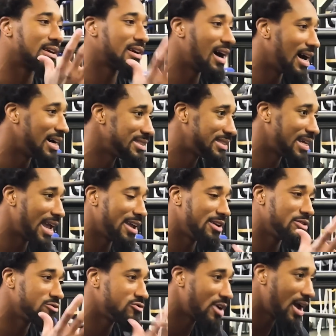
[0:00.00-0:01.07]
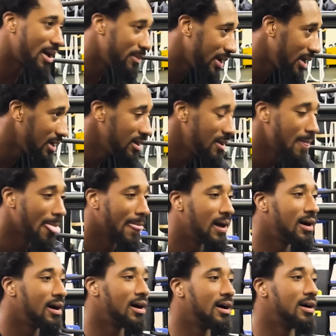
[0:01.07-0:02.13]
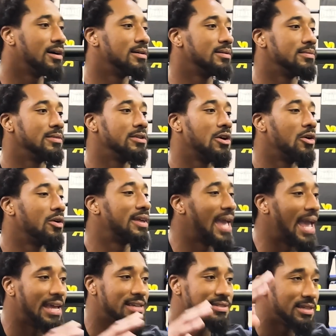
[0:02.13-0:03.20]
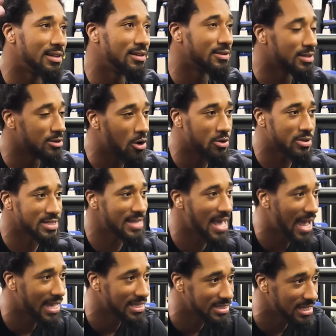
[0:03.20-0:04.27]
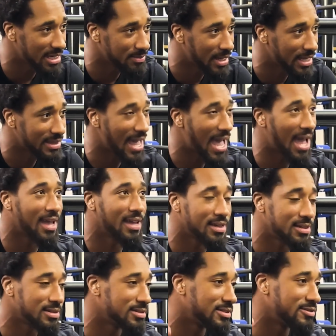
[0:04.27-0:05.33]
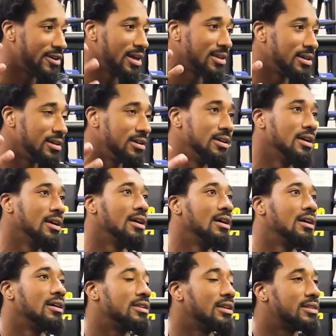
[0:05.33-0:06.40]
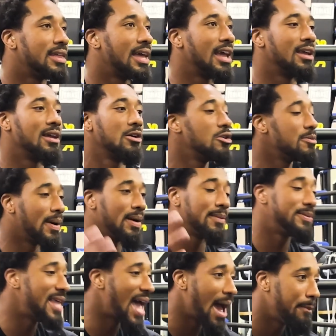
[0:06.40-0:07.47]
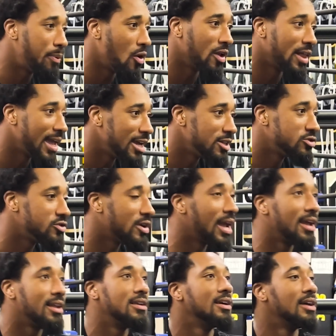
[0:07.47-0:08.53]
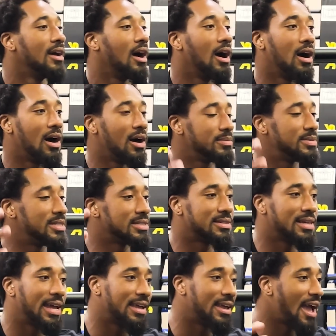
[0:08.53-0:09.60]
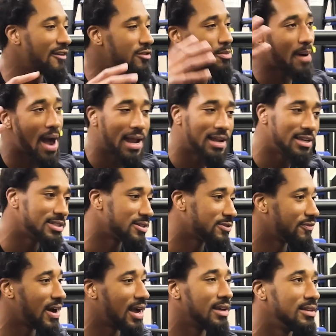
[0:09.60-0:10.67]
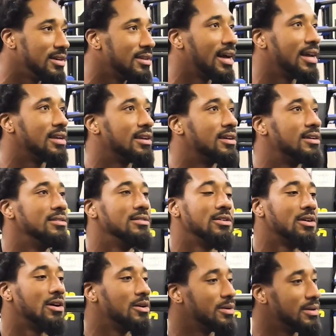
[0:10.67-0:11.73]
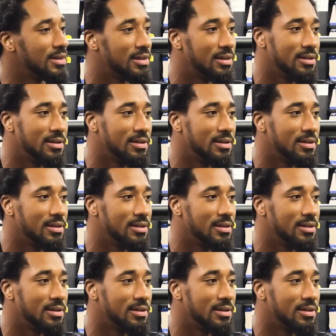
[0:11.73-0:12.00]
Conte, Remy, you know, Casey, the whole snack team. Like, that is really the thing. You know, my dad, Paul Andre, just, like, everybody just finally, like, you know,